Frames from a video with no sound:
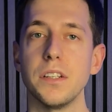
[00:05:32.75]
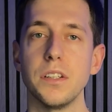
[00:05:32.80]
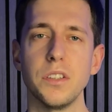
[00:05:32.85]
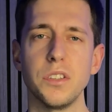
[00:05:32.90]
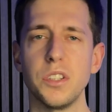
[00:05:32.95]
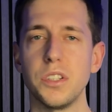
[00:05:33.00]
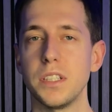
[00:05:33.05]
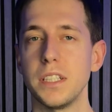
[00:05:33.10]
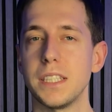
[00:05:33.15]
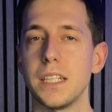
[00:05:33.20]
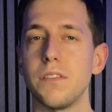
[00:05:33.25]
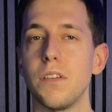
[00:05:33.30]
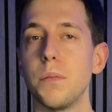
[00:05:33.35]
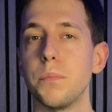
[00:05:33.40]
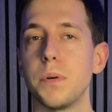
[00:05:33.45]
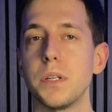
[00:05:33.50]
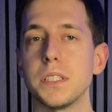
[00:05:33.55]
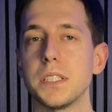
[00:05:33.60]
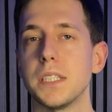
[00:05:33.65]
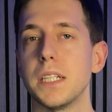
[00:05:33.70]
and
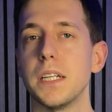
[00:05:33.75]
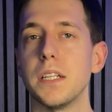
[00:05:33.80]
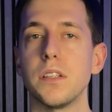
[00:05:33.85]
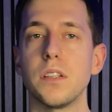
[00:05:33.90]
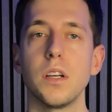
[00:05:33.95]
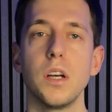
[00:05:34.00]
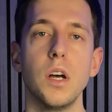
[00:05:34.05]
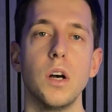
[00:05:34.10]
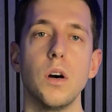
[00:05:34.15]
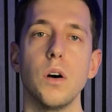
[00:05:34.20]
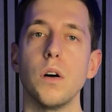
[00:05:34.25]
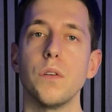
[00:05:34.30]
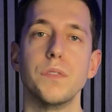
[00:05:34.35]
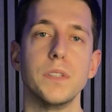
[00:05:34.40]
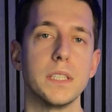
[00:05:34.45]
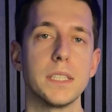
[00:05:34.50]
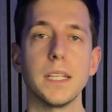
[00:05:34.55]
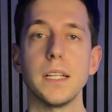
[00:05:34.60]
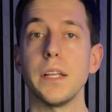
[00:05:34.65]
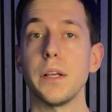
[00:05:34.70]
37% of
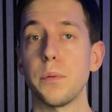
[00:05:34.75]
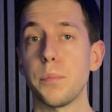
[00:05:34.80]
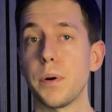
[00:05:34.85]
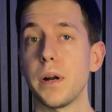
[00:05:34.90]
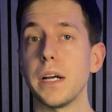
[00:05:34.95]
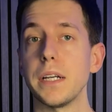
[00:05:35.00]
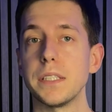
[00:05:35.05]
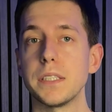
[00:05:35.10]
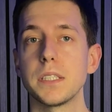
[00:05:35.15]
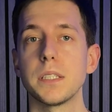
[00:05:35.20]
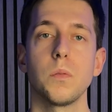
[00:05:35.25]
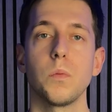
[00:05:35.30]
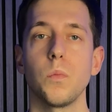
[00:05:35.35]
the selling price.